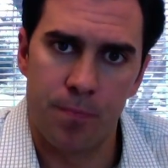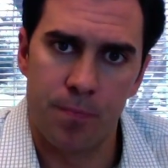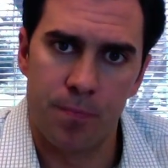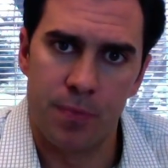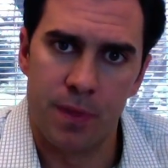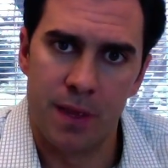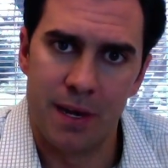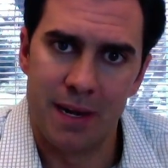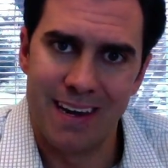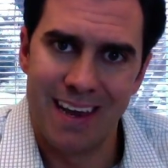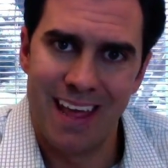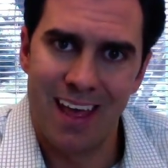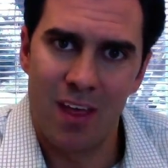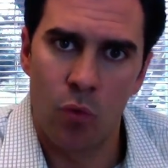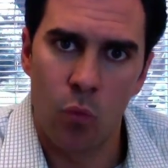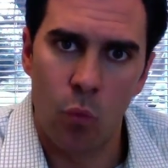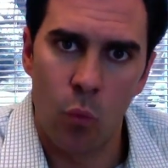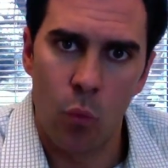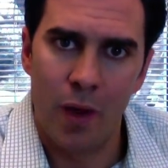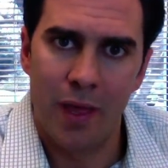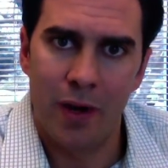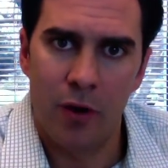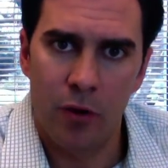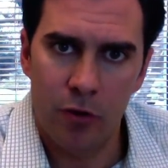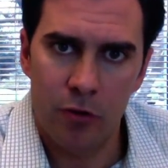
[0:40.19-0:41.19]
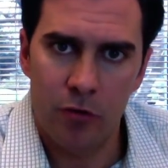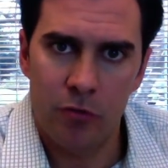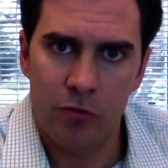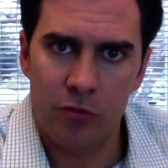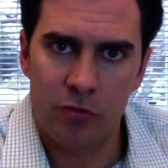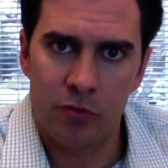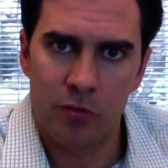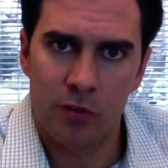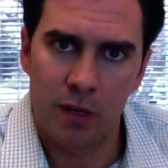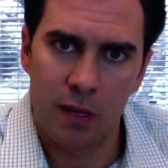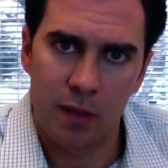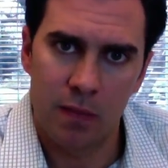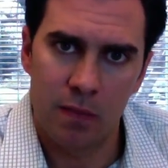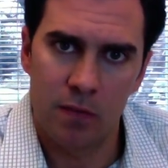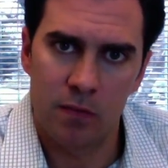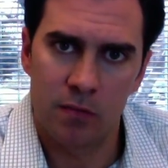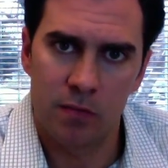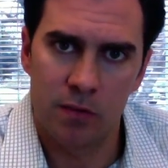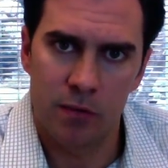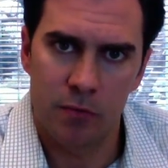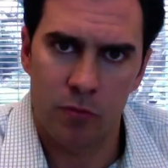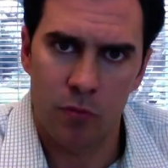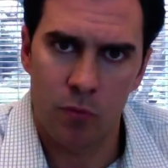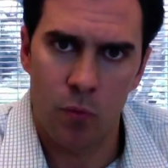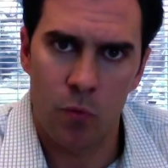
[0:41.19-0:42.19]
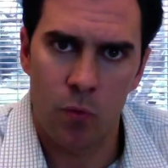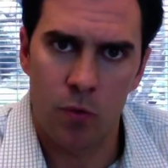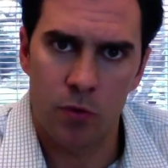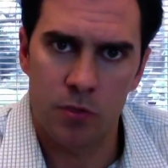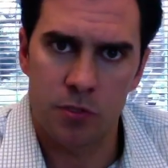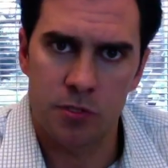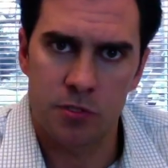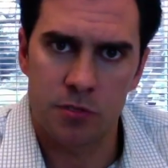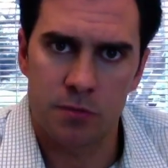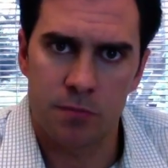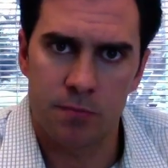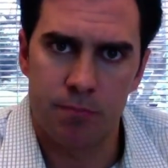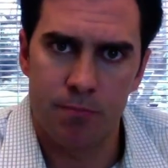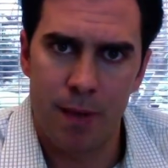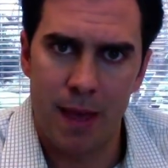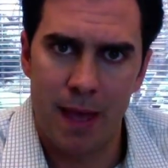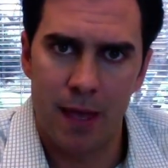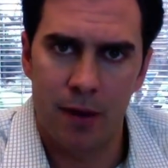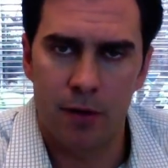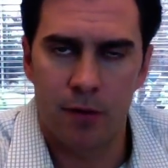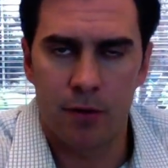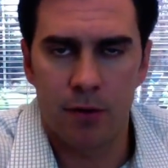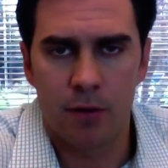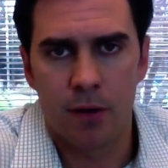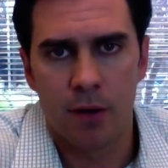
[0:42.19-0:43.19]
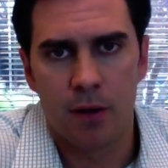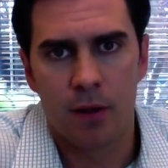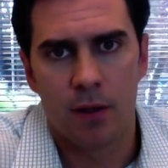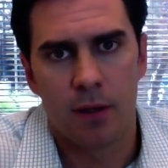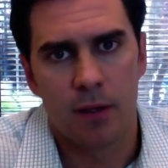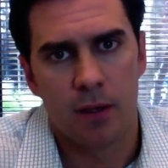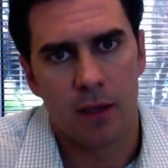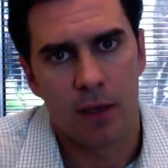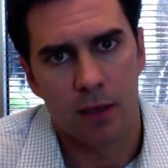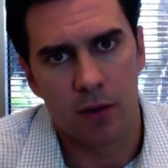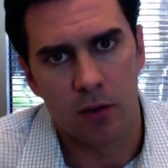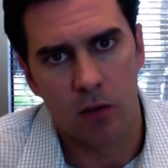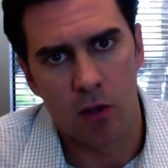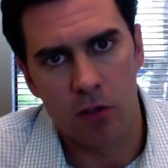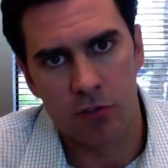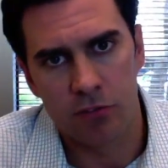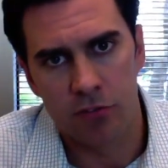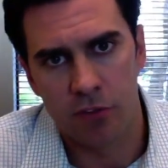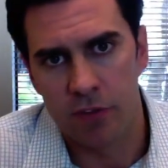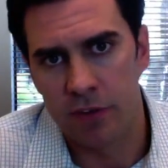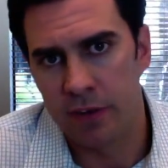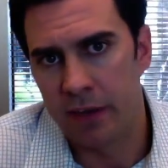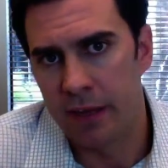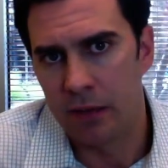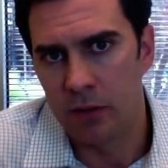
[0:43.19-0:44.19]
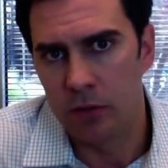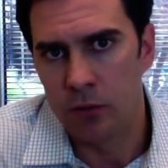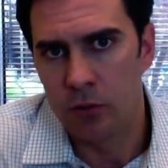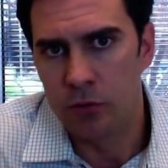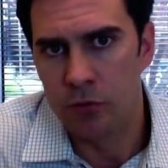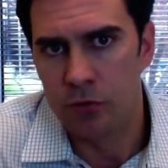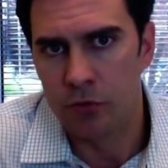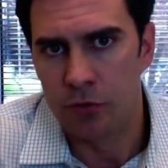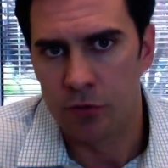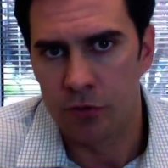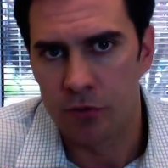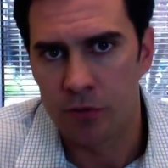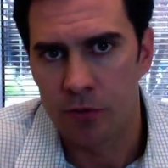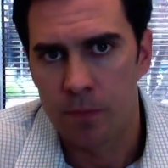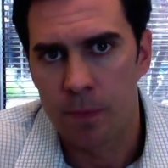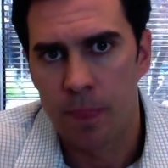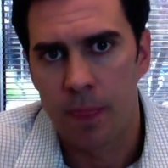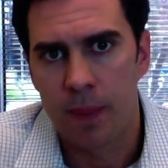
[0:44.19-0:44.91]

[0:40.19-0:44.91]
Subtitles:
the net winners in the Zeek Rewards matter and also the net losers.